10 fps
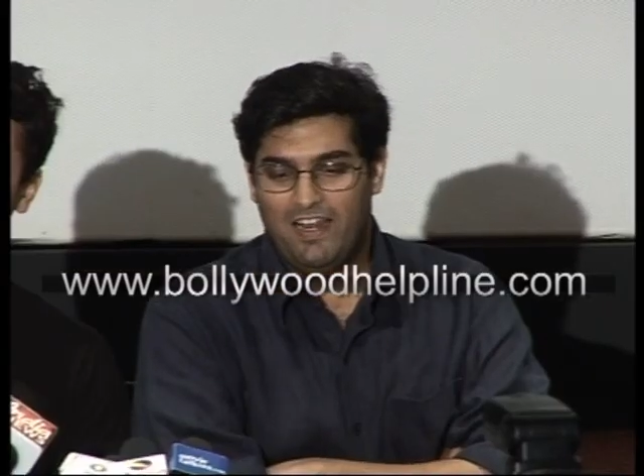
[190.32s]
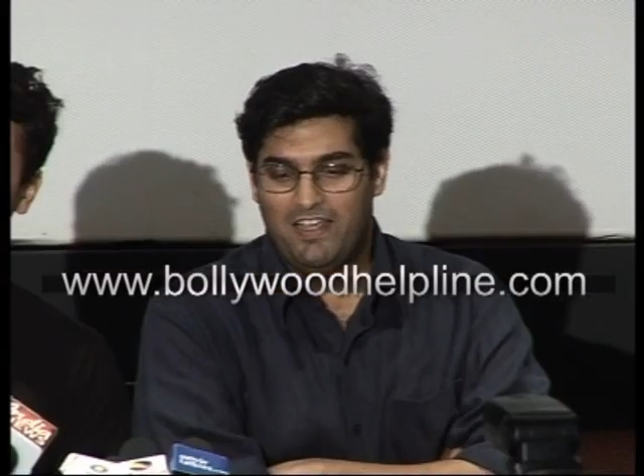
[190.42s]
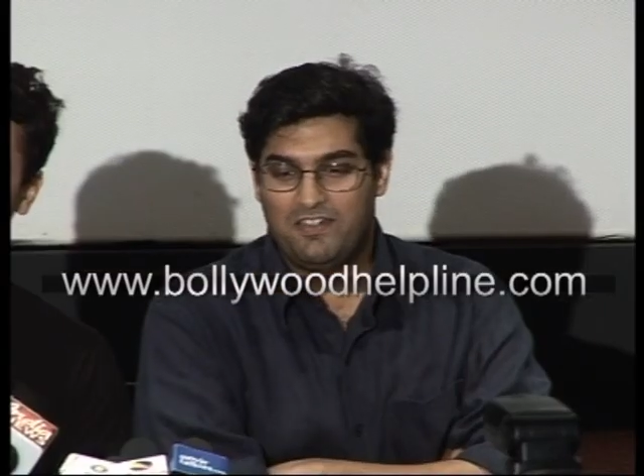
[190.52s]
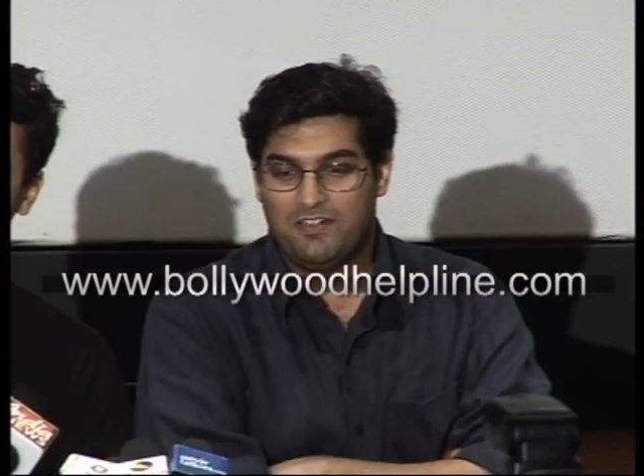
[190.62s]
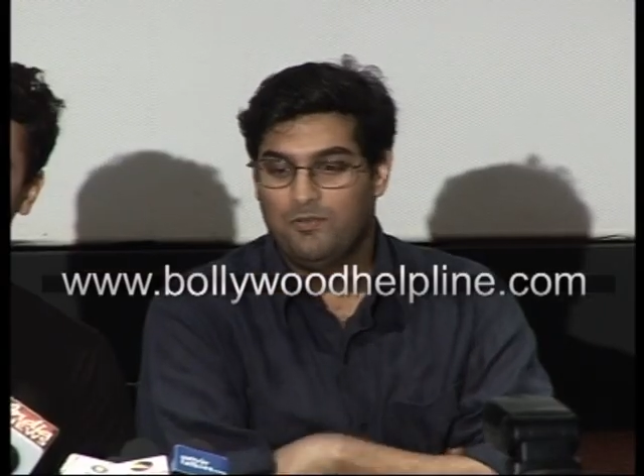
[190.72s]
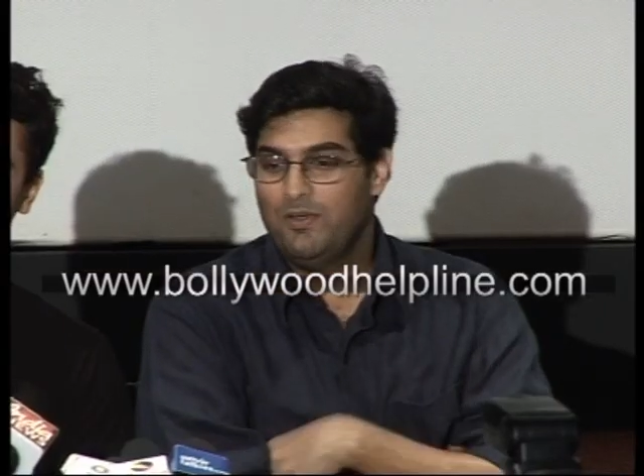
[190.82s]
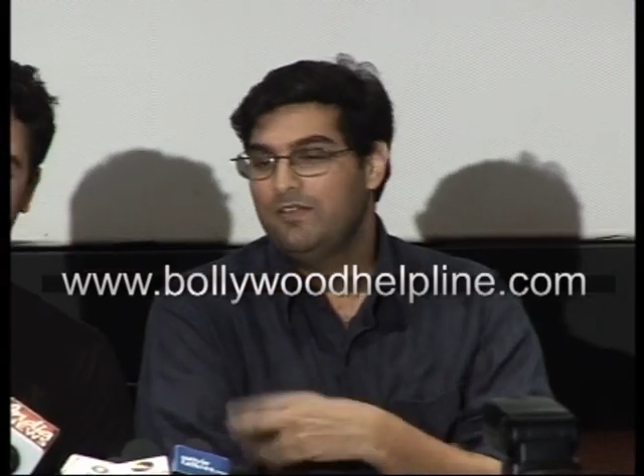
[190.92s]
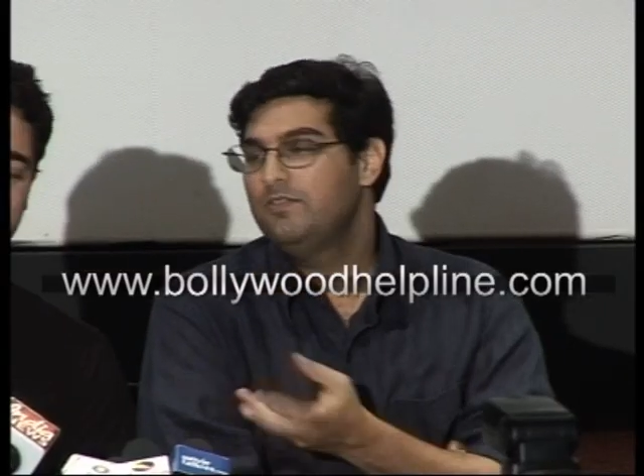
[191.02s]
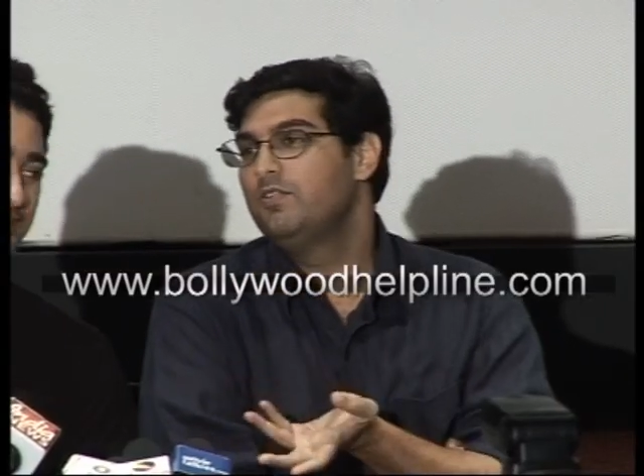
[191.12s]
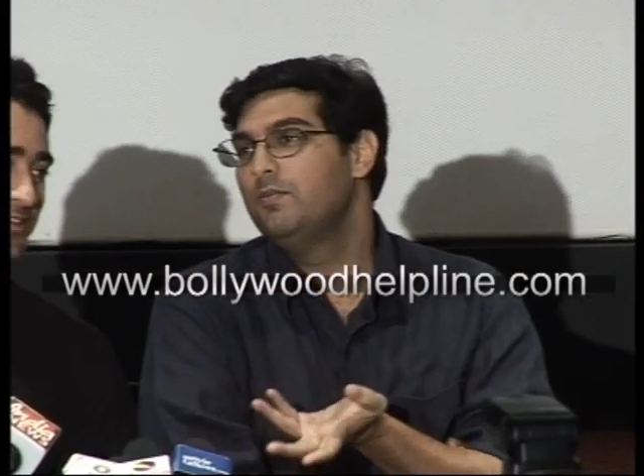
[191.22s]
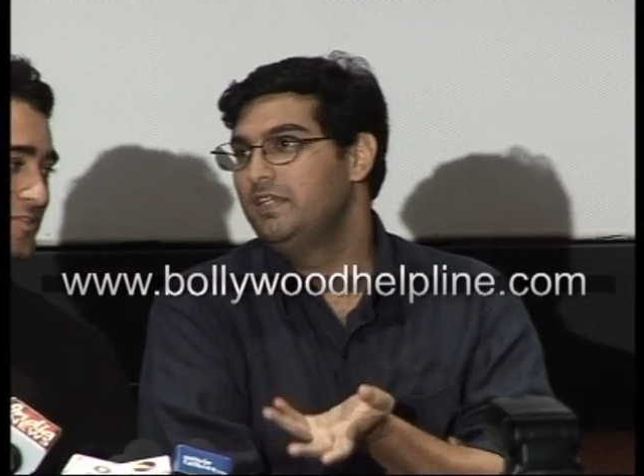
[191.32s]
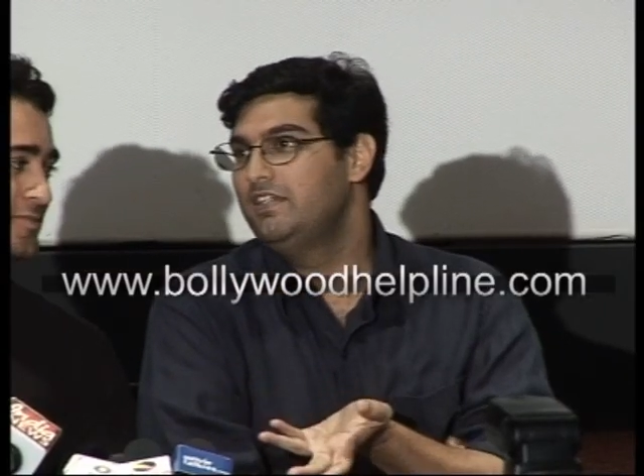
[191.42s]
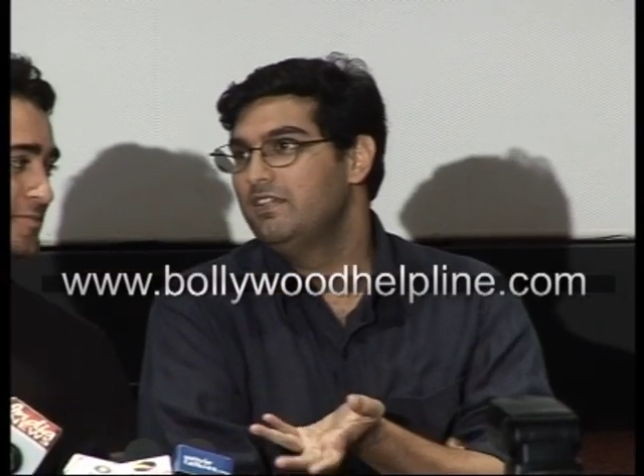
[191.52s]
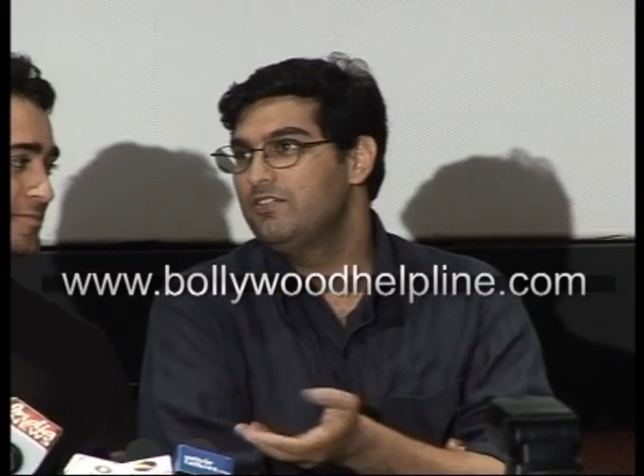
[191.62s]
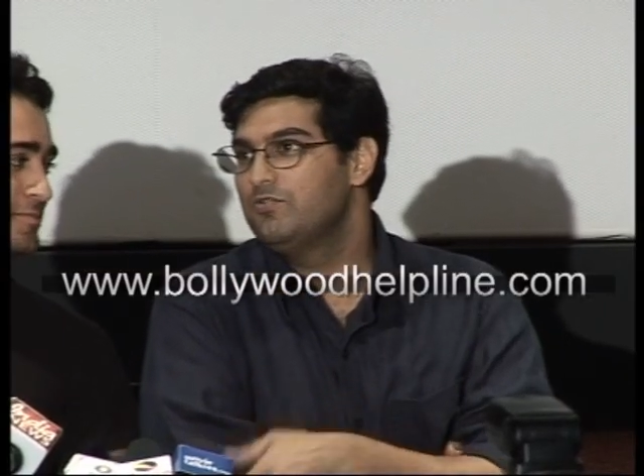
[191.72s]
I like, uh, well, the
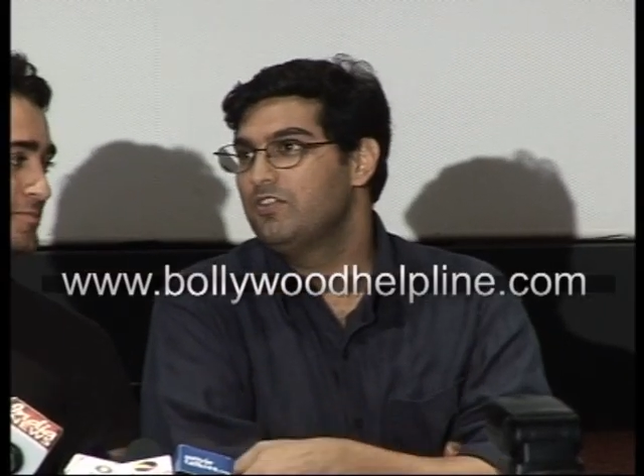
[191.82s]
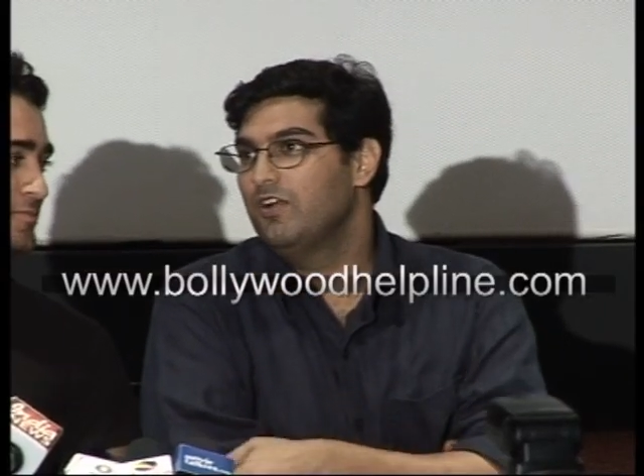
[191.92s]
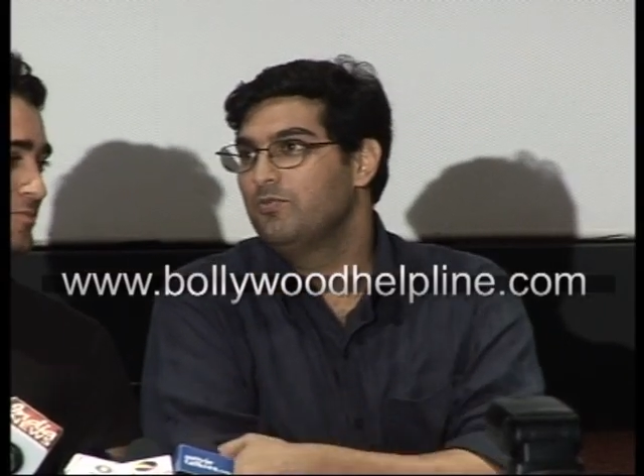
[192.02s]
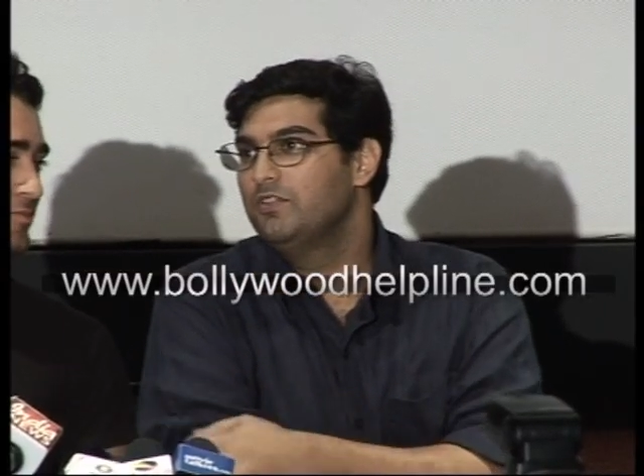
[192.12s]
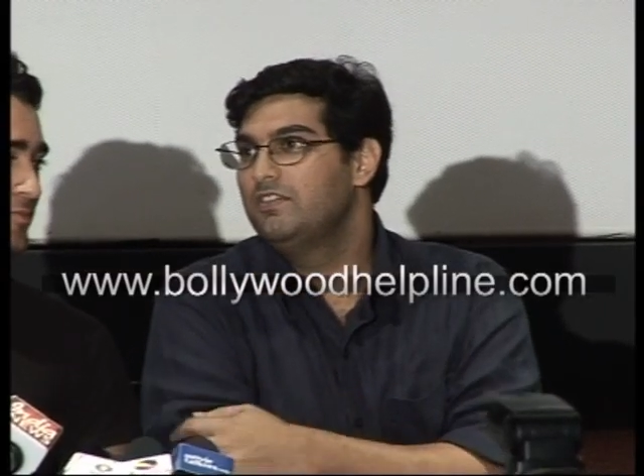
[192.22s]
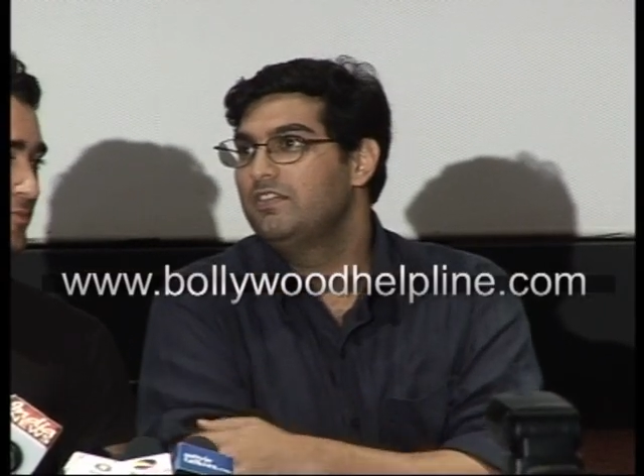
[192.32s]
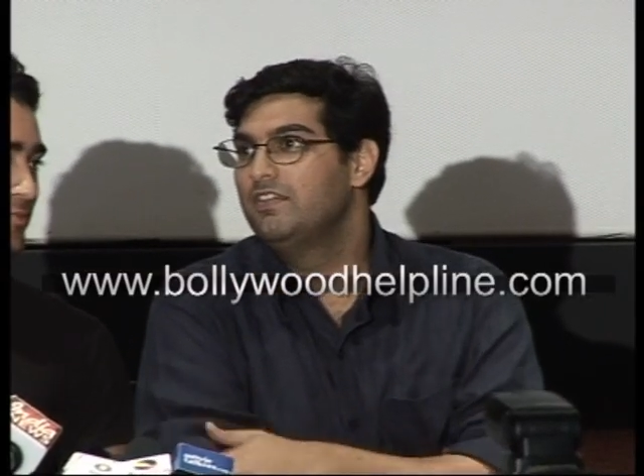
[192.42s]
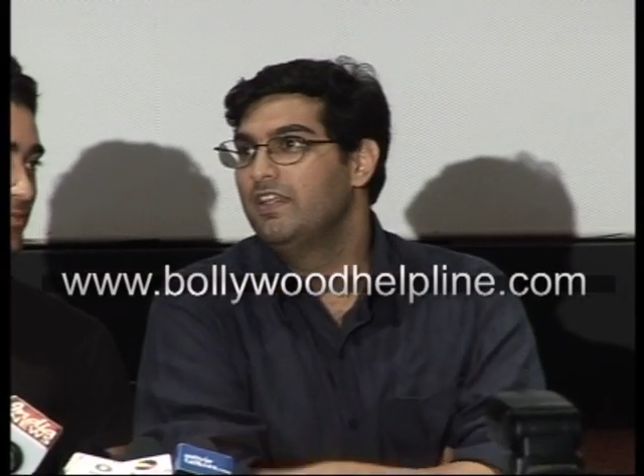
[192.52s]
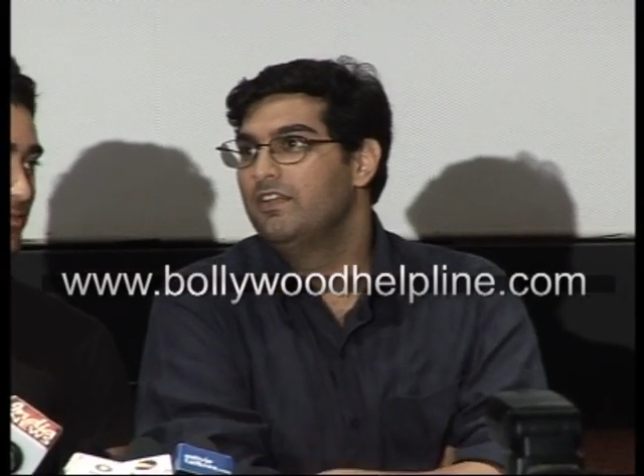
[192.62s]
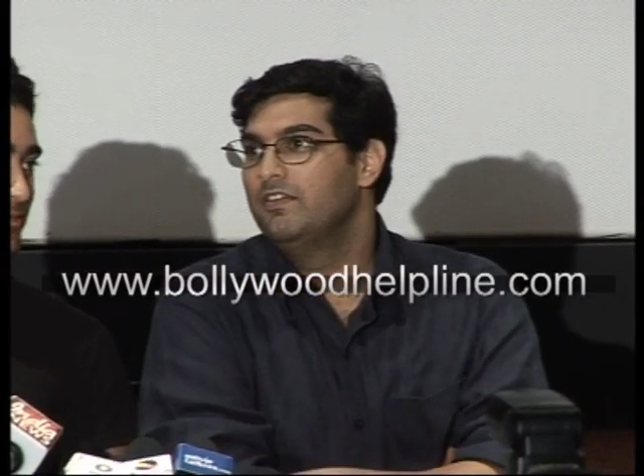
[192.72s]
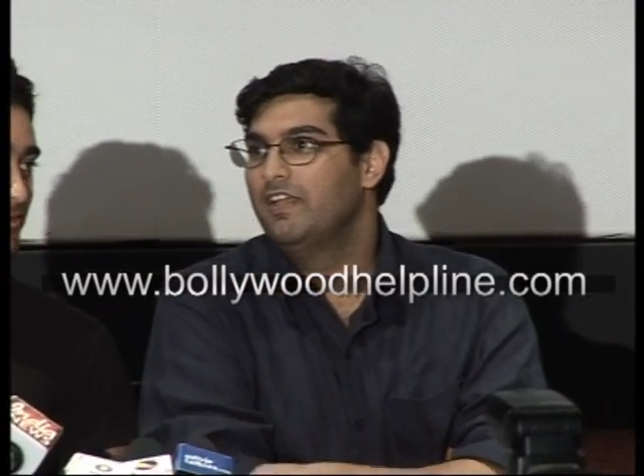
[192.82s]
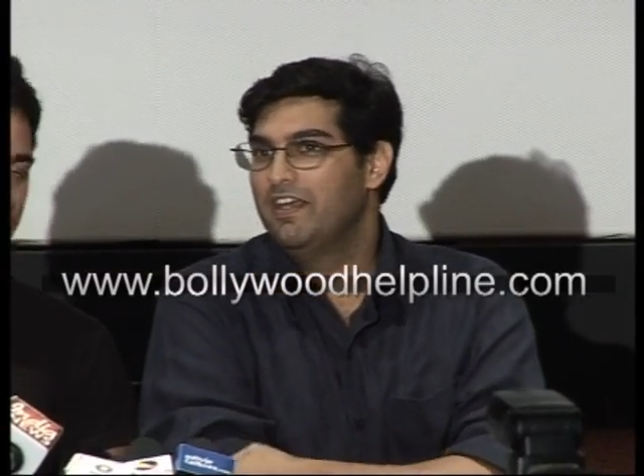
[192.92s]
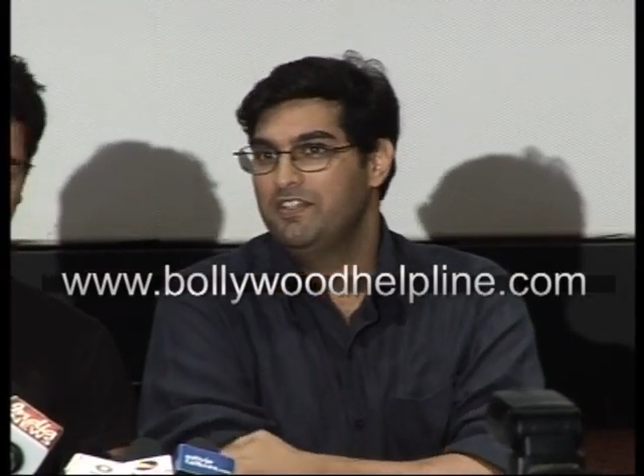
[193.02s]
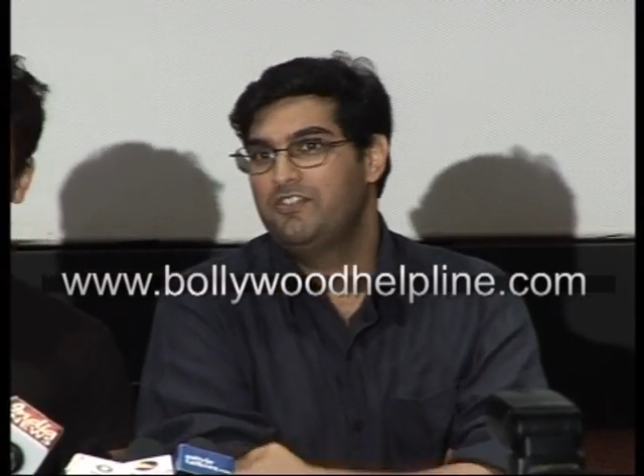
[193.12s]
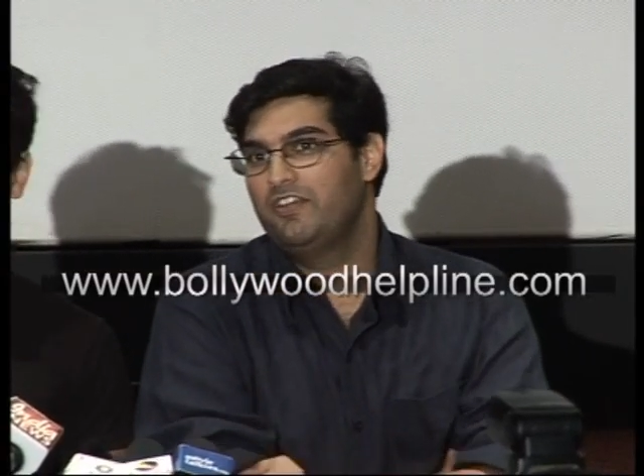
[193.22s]
Beatles to start with, then Dire